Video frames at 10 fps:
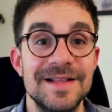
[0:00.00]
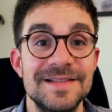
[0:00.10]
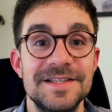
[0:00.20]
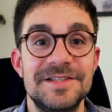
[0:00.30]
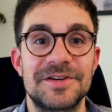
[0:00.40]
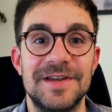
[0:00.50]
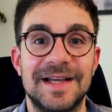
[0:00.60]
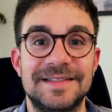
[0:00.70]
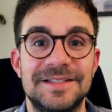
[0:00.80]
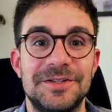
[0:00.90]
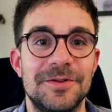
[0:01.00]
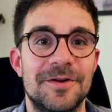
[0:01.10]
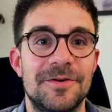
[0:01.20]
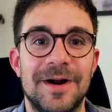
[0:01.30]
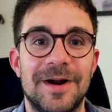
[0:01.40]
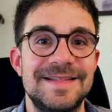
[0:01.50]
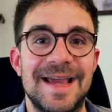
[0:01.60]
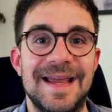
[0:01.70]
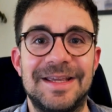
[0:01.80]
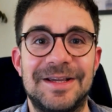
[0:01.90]
it's connected, you don't write
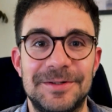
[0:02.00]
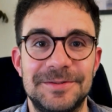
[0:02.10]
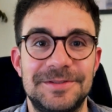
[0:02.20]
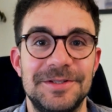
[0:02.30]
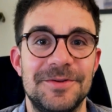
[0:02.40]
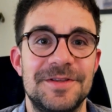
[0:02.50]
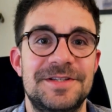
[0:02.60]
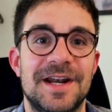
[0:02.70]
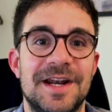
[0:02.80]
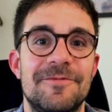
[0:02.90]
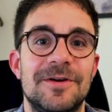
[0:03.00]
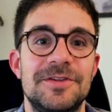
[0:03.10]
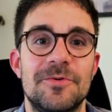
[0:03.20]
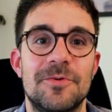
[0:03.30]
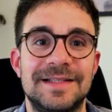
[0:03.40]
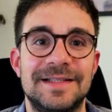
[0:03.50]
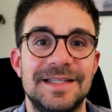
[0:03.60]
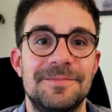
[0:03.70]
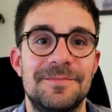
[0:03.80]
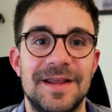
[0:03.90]
any code. You describe what you want
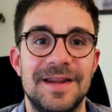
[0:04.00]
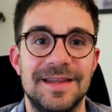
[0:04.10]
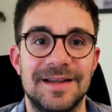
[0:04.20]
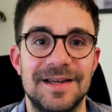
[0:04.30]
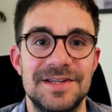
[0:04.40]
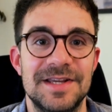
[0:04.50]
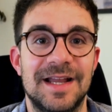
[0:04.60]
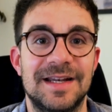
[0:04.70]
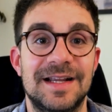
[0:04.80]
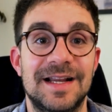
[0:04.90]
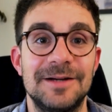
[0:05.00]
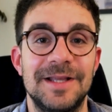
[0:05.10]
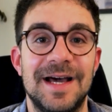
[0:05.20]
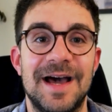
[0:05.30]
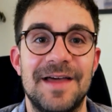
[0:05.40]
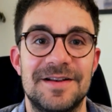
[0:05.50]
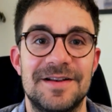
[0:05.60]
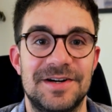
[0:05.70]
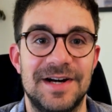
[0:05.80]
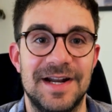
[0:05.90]
in plain English and Cloud handles
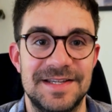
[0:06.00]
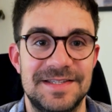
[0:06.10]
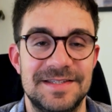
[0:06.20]
the rest.